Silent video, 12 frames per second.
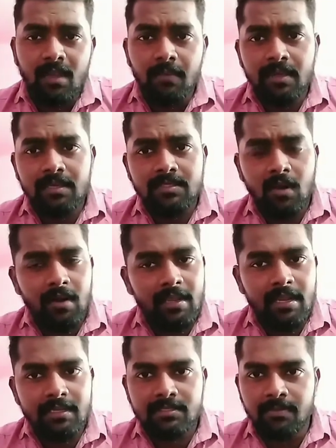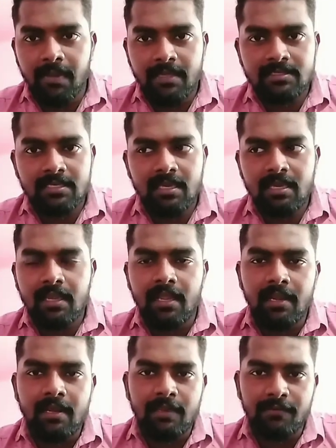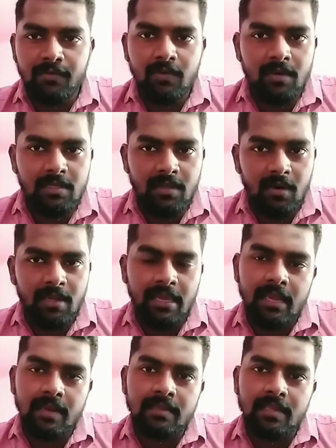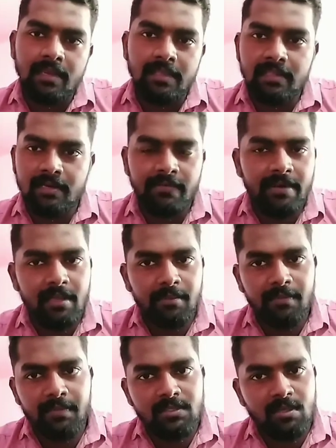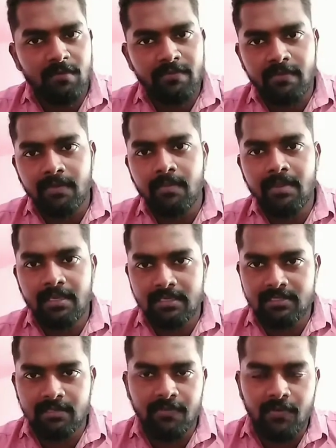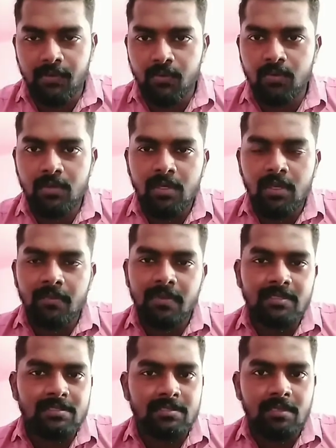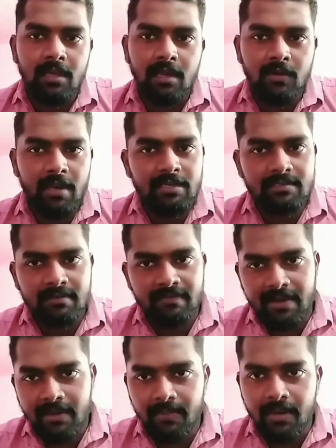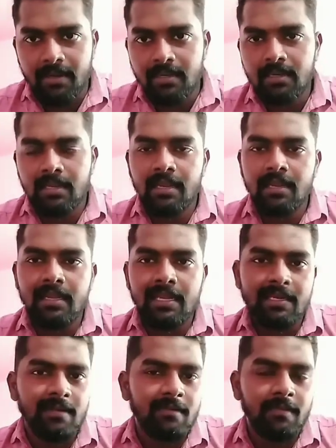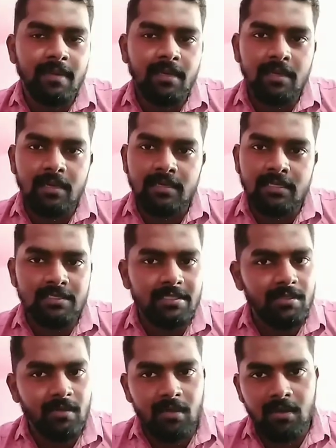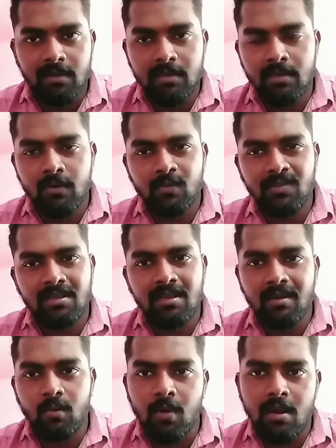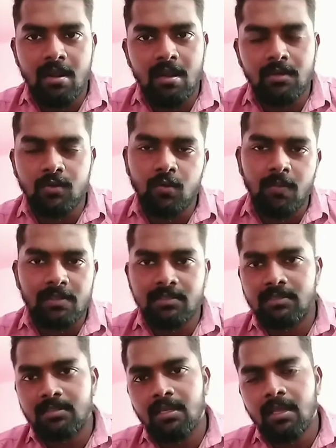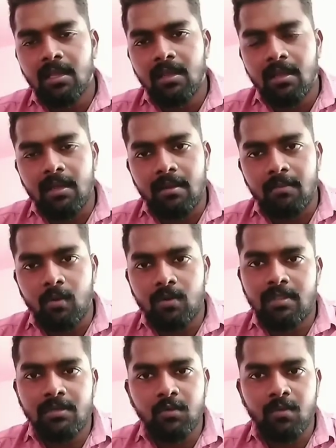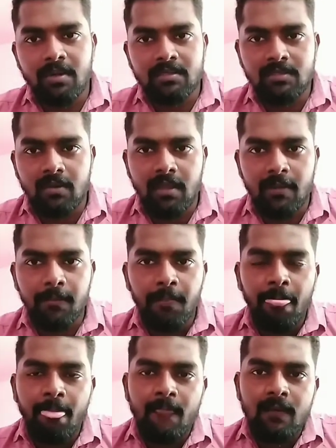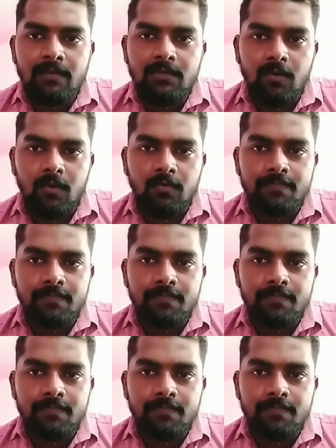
because AutoCAD is basic, and if you learn the AutoCAD, then the Revit MEP software will be easier for you, because AutoCAD is a fundamental, and it will be easy to learn within 1 or 2 months, more than 2 months. Okay, so